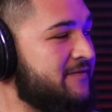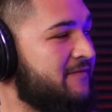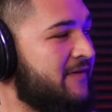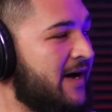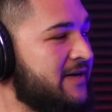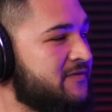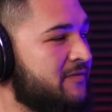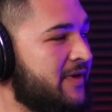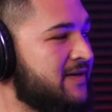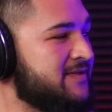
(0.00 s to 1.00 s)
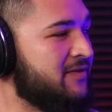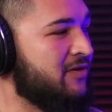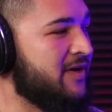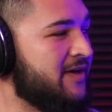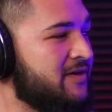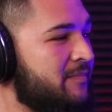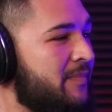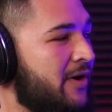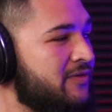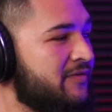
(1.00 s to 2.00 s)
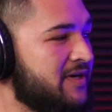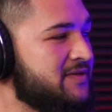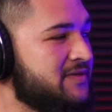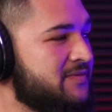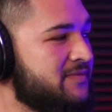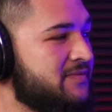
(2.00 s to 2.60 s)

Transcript: advice from the outside looking in to both of us?